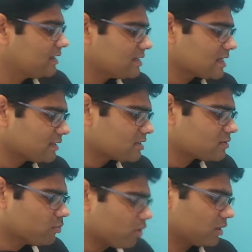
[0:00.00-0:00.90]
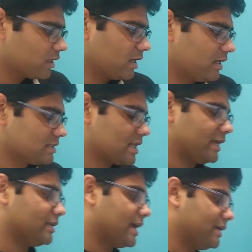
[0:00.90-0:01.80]
these are the small things, like
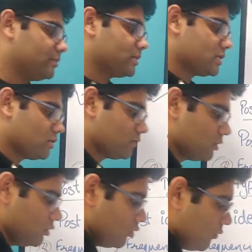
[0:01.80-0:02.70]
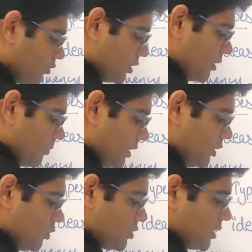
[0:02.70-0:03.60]
90% of you wouldn't
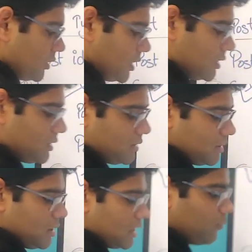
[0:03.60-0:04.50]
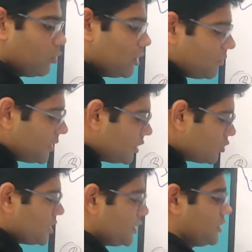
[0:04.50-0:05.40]
be using this, wouldn't be
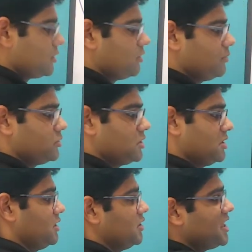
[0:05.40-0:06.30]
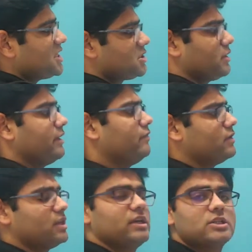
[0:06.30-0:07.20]
using description. Rest
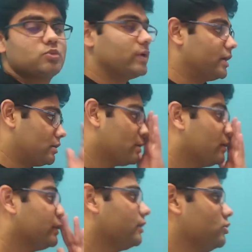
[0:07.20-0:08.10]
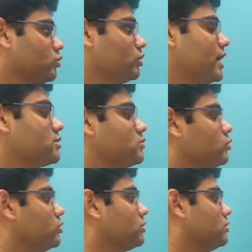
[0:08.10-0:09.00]
everything is fine. You guys
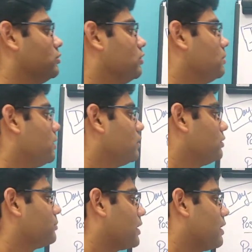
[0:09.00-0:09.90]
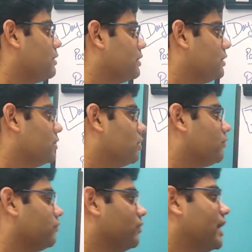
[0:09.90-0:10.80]
won't know about the priority
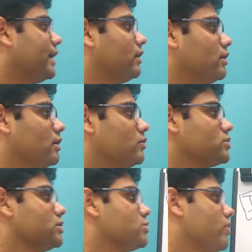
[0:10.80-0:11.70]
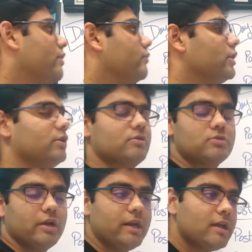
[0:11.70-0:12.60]
of why carousels, why videos,
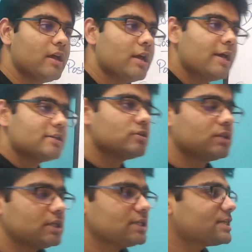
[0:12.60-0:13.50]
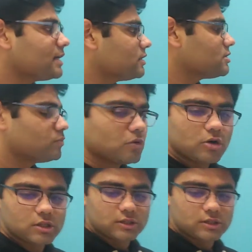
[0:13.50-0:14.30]
right? So these are the small